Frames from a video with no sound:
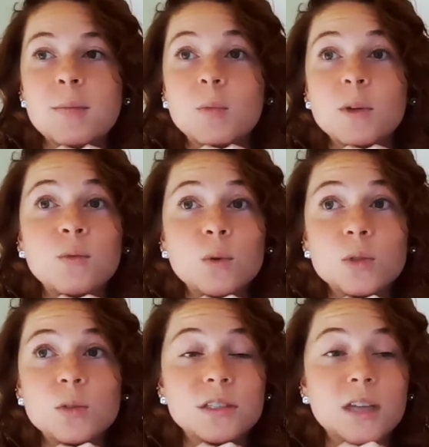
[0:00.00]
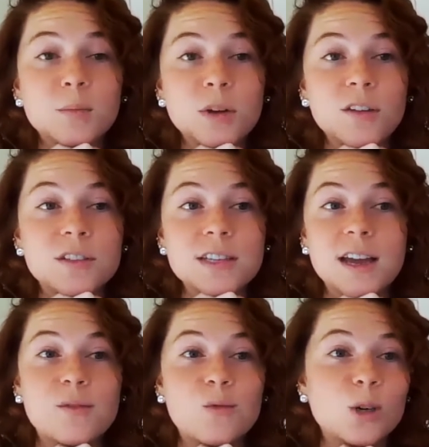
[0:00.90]
But we've worked with nonprofits
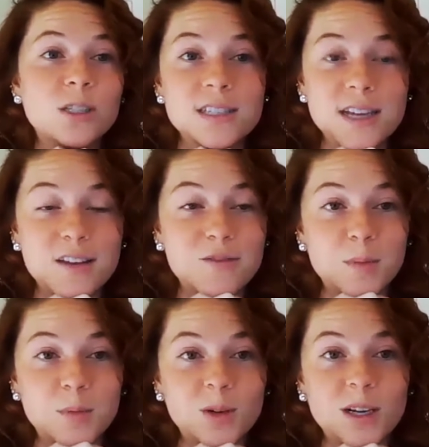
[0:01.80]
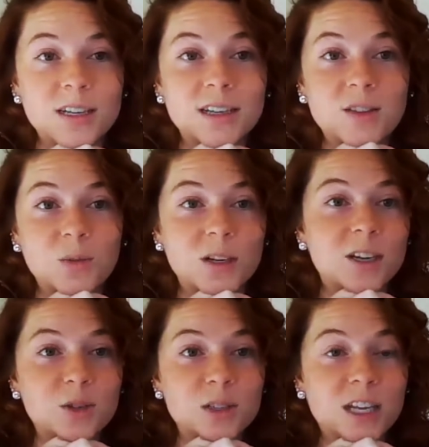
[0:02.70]
that have one staff member and a
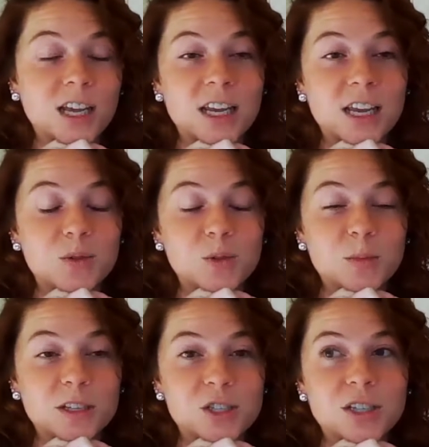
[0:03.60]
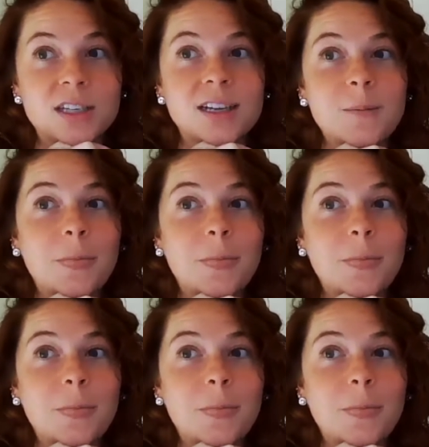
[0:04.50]
300K annual budget.